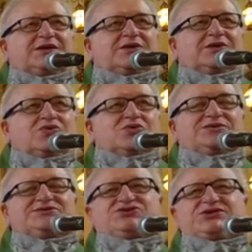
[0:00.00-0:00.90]
Who
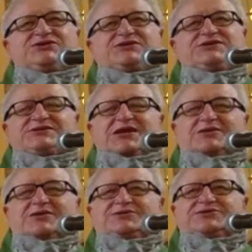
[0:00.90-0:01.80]
does Jesus tell
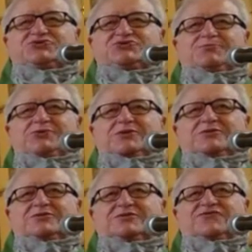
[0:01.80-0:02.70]
to distribute
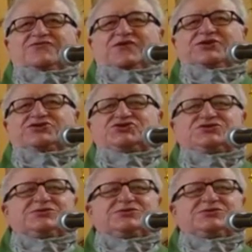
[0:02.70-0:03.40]
the fish